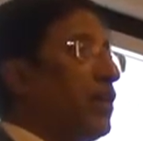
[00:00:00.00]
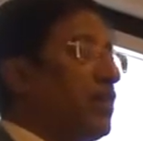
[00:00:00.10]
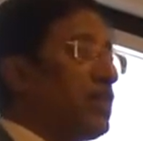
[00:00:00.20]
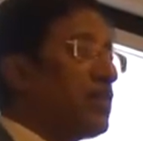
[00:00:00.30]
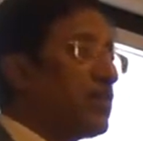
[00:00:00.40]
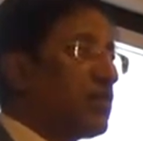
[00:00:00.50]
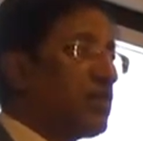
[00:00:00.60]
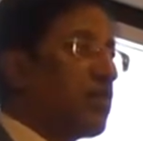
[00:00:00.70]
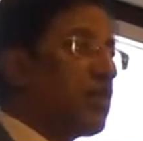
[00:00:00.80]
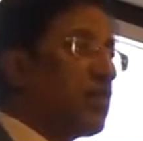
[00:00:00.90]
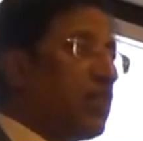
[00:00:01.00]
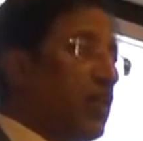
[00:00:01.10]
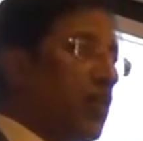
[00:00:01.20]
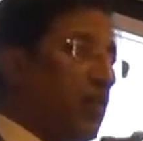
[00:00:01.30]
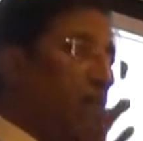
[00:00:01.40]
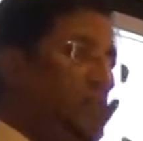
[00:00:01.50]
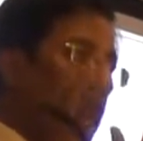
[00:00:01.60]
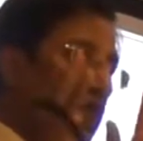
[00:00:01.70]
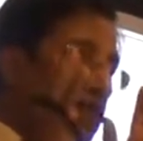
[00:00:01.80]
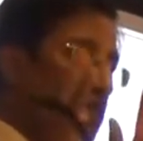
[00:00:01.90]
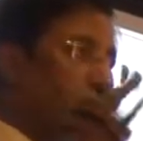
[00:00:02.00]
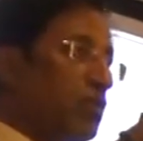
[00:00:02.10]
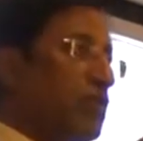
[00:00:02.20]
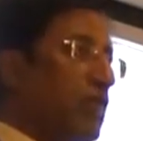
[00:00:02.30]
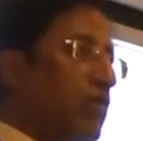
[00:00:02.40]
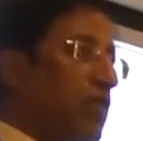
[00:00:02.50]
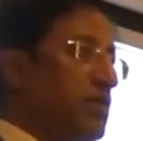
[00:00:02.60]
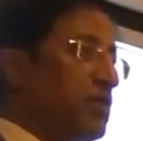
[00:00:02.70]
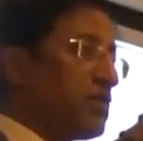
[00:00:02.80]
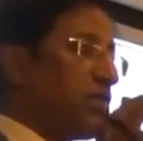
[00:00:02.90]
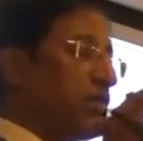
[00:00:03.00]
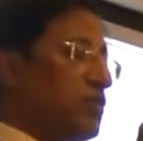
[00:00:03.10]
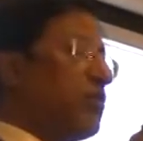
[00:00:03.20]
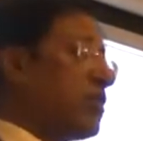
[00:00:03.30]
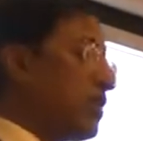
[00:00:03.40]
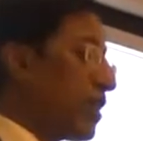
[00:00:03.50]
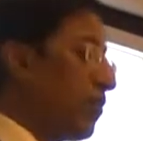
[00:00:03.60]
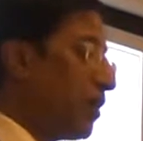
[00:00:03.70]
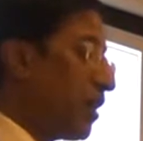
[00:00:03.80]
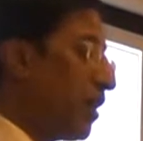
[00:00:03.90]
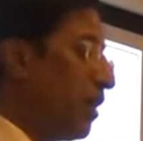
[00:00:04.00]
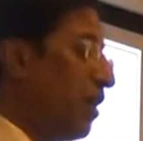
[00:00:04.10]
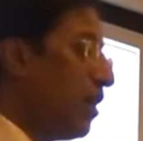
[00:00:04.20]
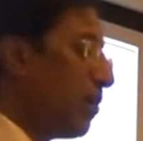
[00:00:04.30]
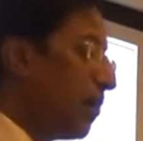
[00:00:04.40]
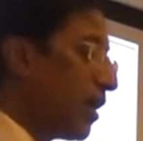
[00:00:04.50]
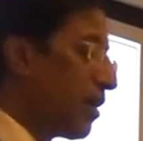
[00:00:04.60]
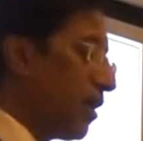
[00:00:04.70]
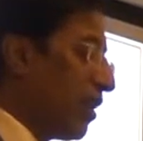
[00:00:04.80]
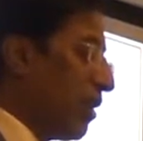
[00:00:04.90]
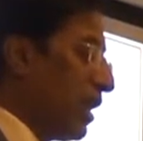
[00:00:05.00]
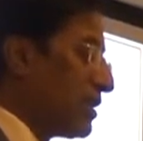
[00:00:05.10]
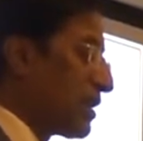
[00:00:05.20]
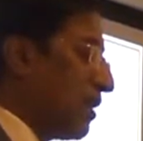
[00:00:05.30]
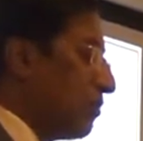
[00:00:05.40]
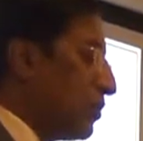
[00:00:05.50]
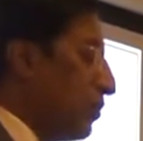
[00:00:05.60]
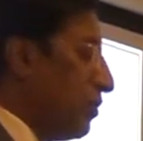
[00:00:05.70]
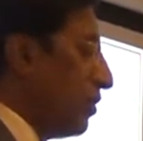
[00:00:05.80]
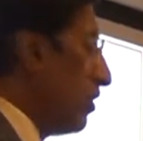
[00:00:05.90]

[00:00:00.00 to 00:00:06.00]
There are disclosure requirements, is not so much accounting, but let's come to